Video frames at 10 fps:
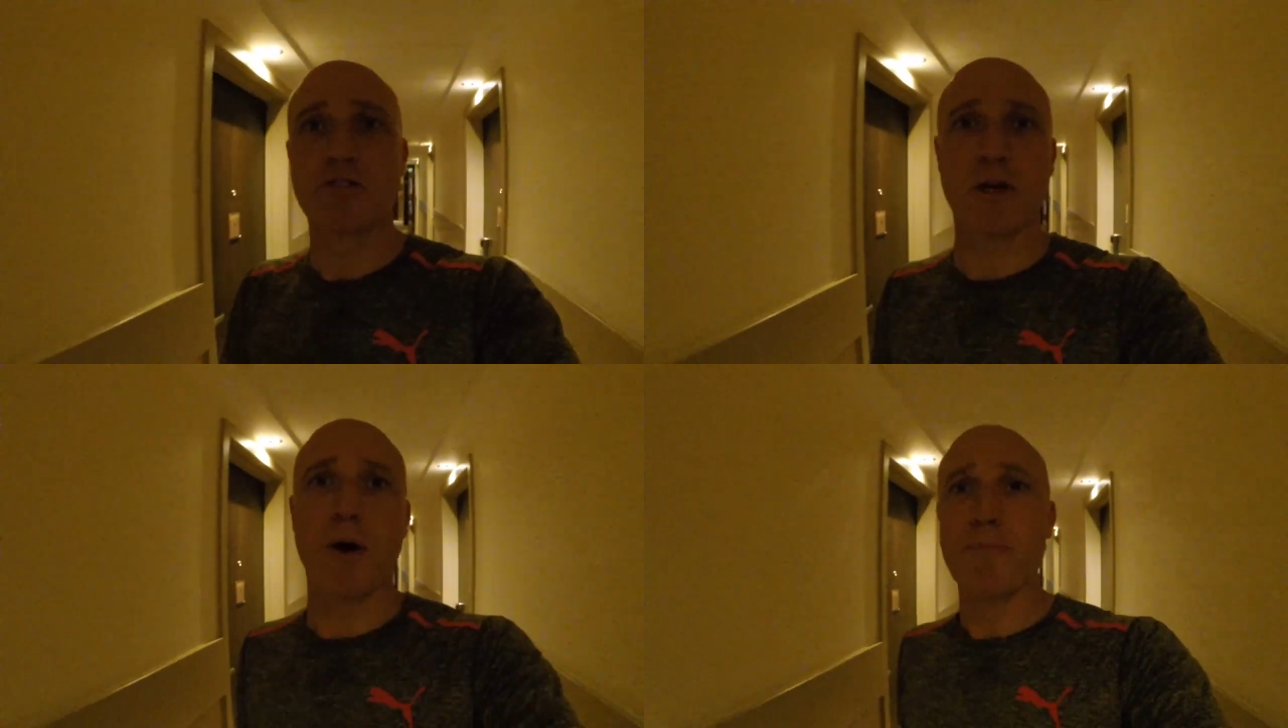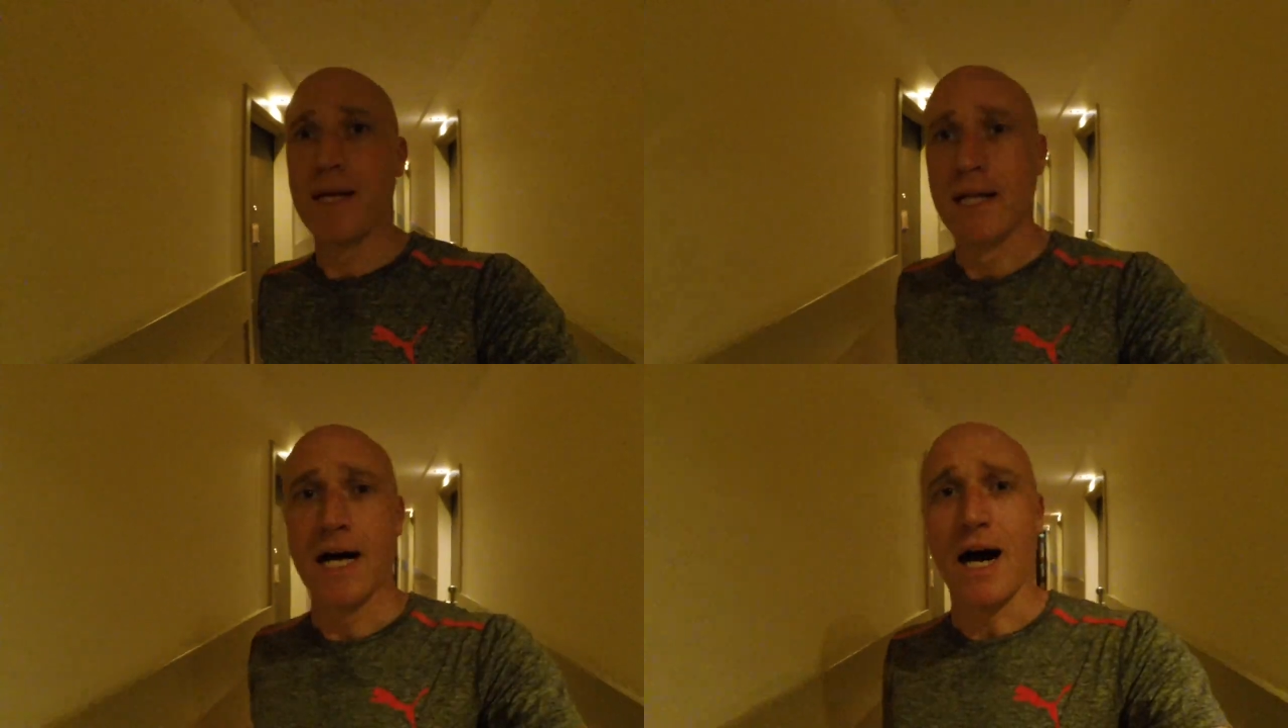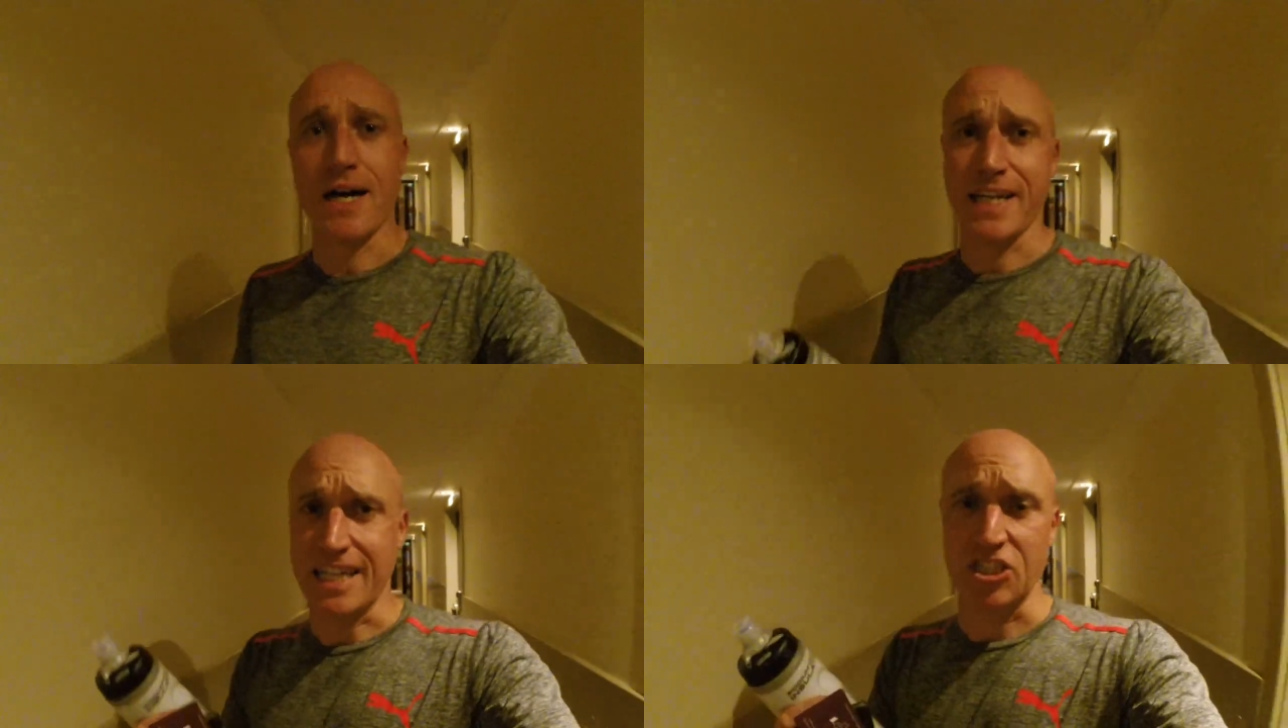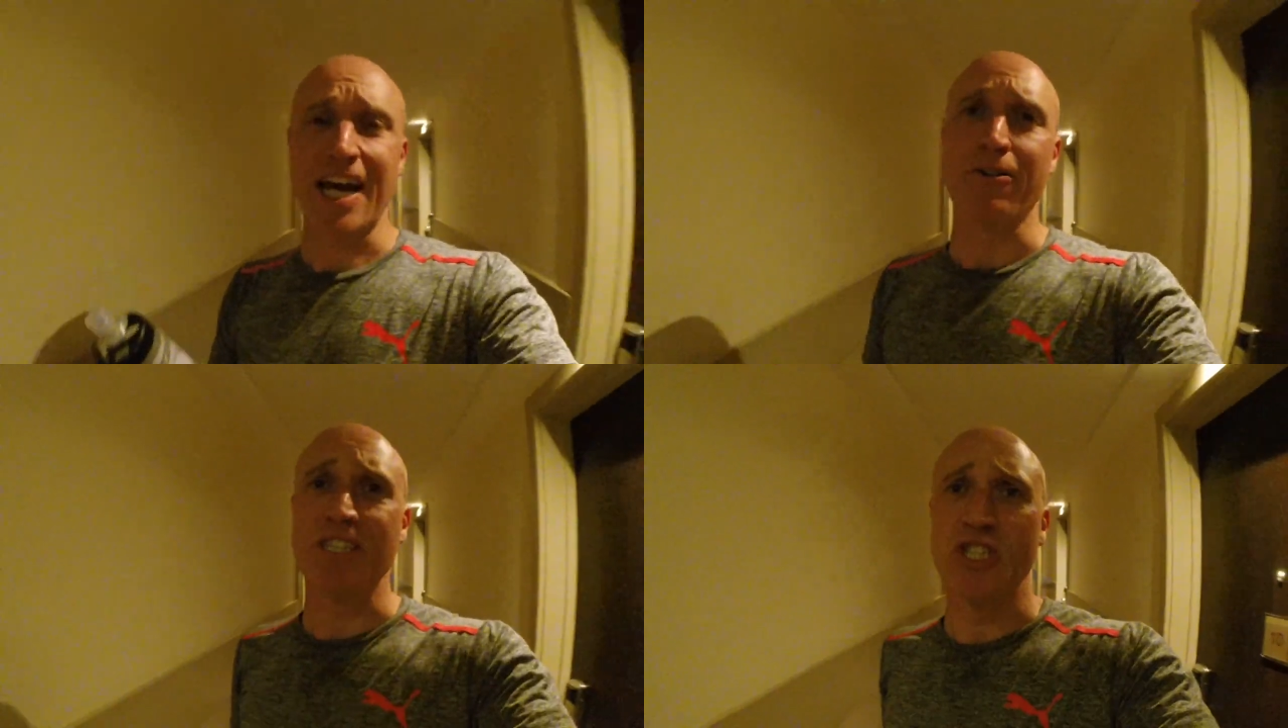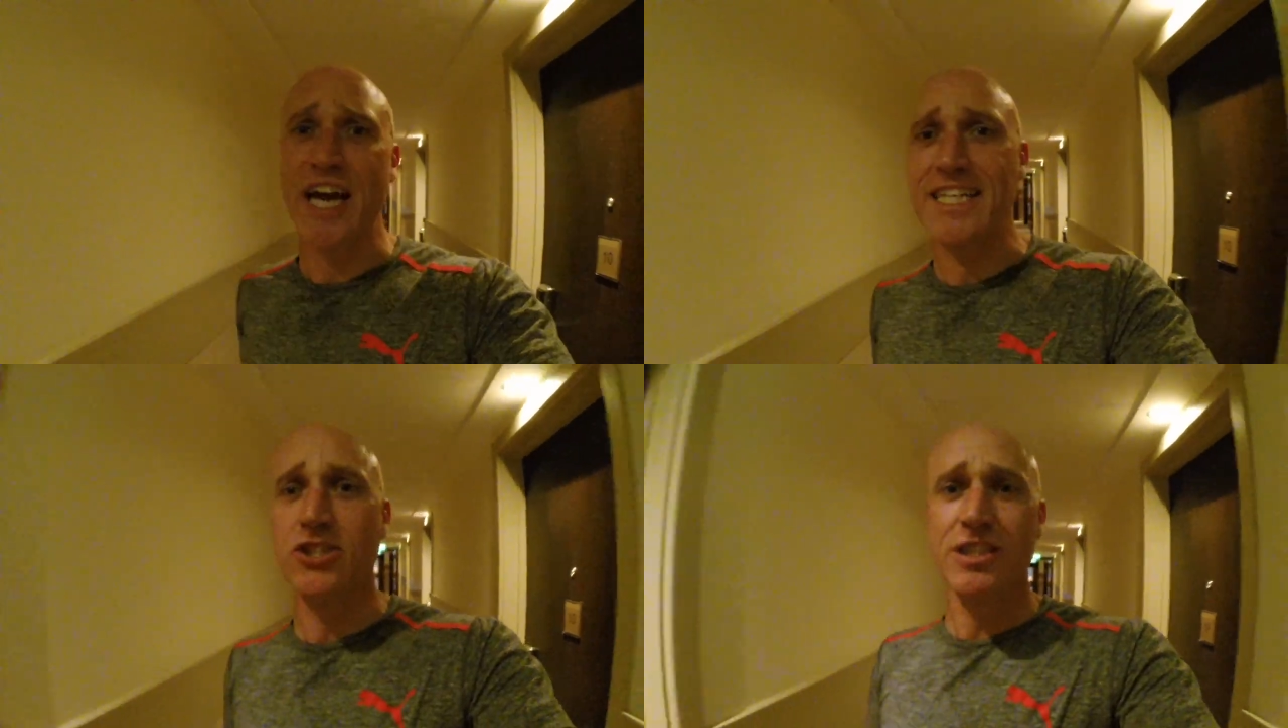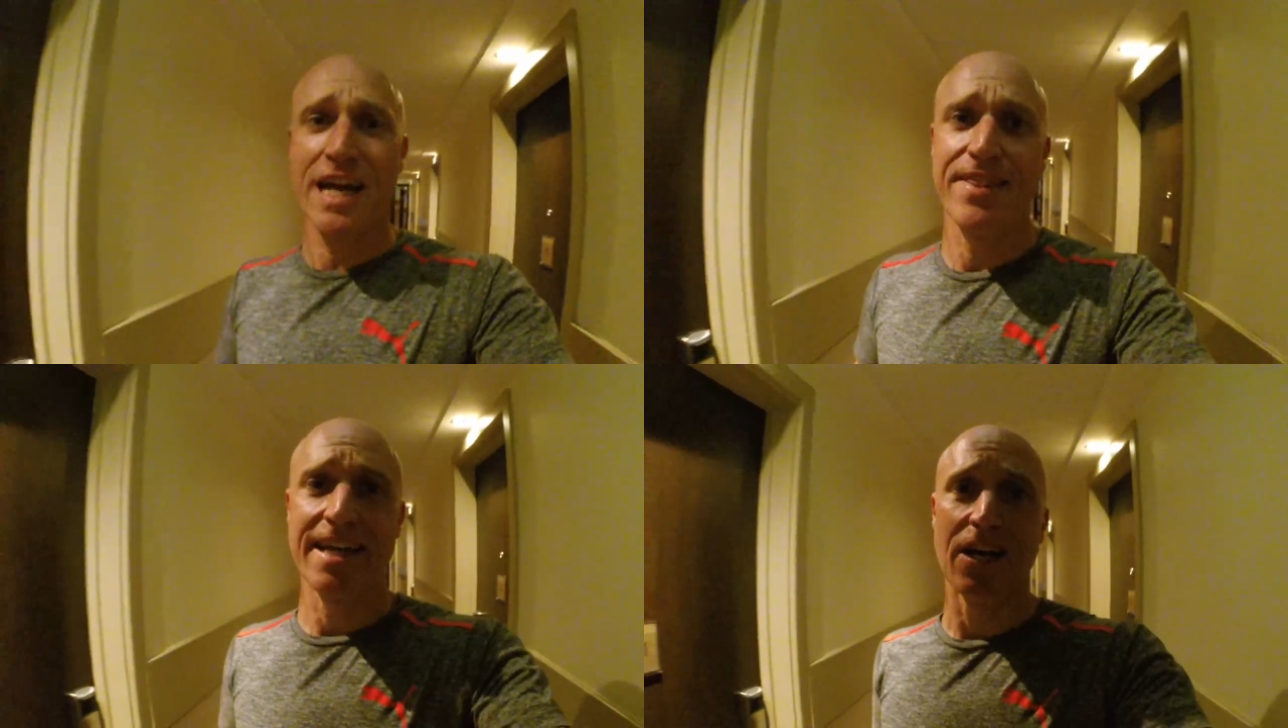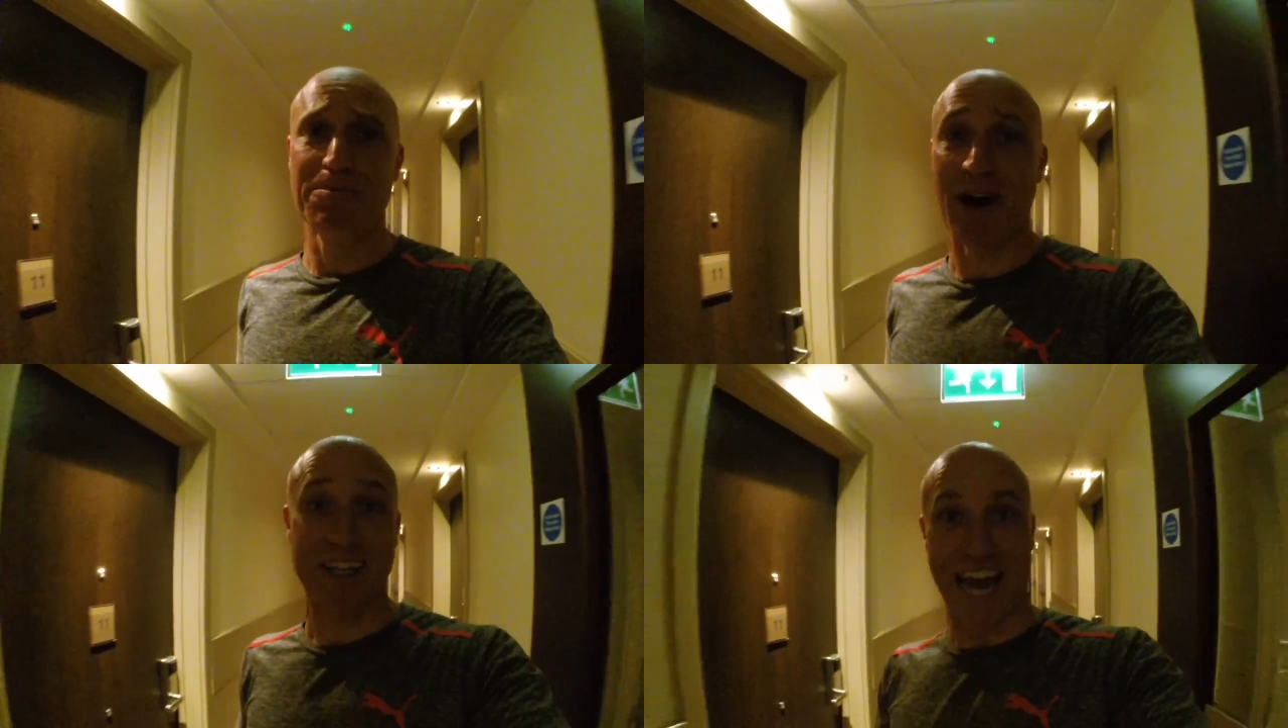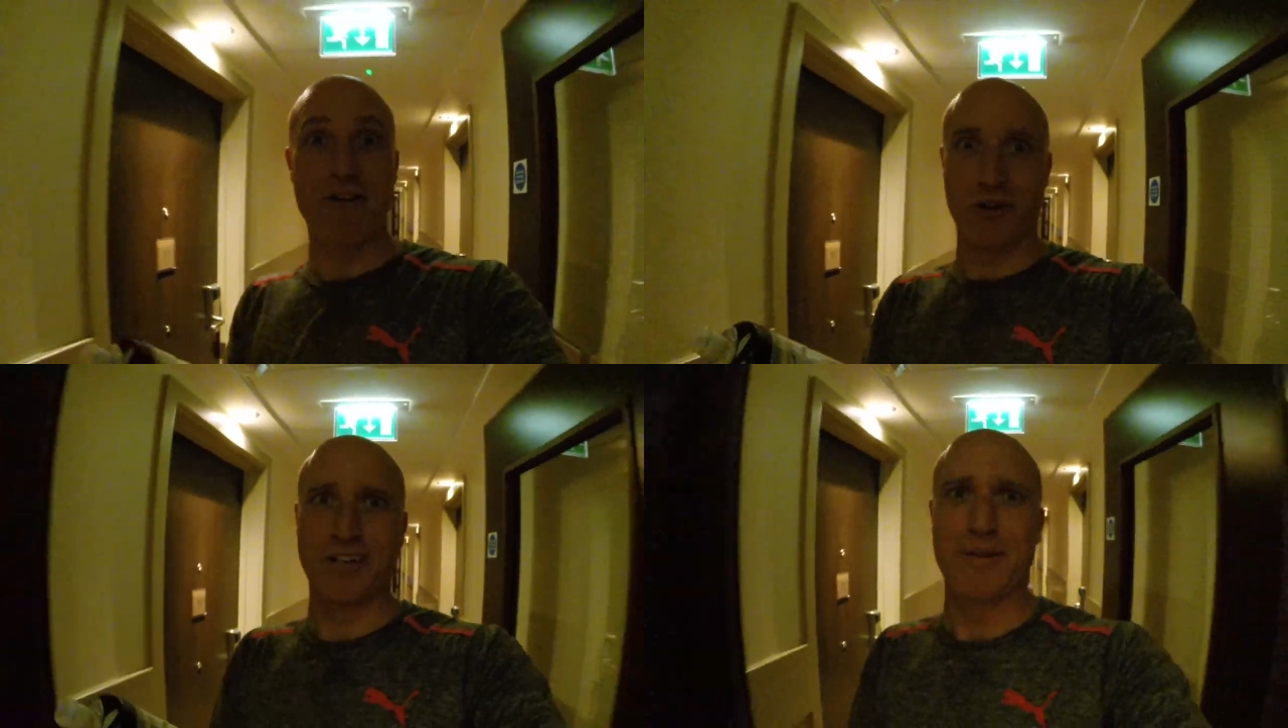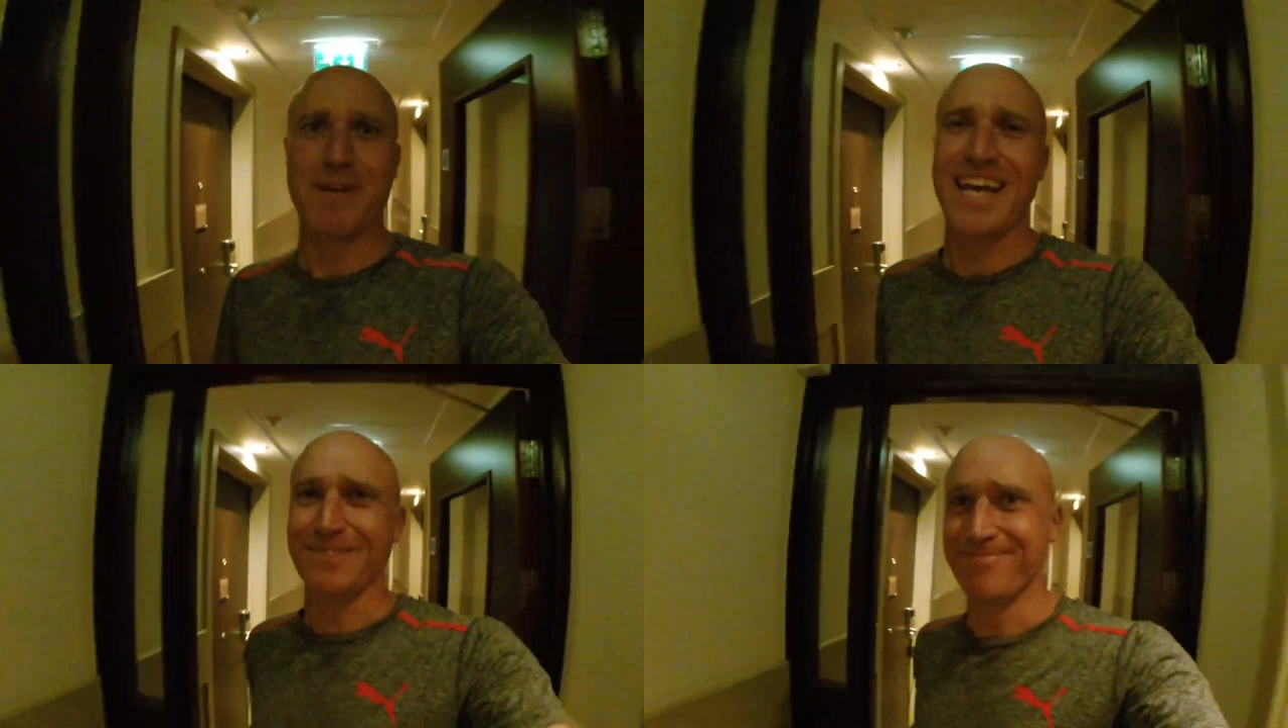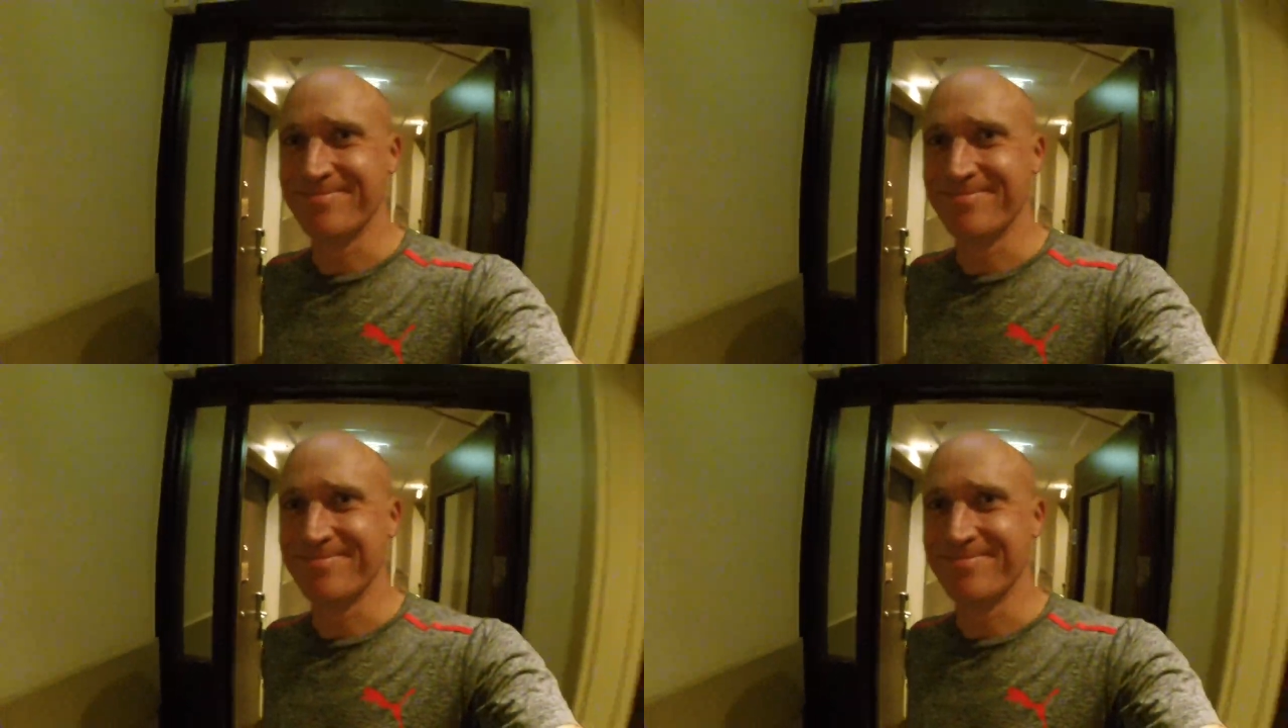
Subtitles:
So I'm going to get showered and changed, and then I'll carry on in a minute.